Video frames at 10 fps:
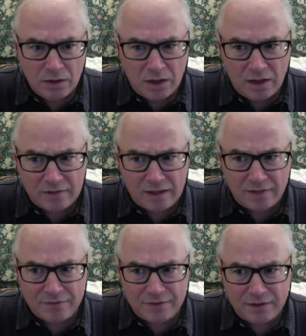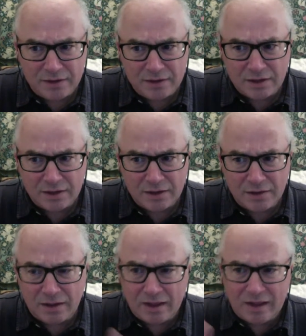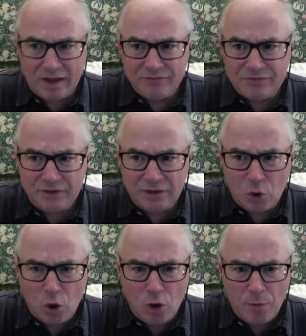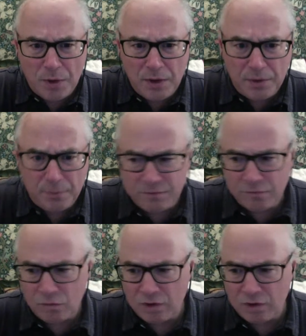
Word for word: I, I think uh, I've seen a comment here before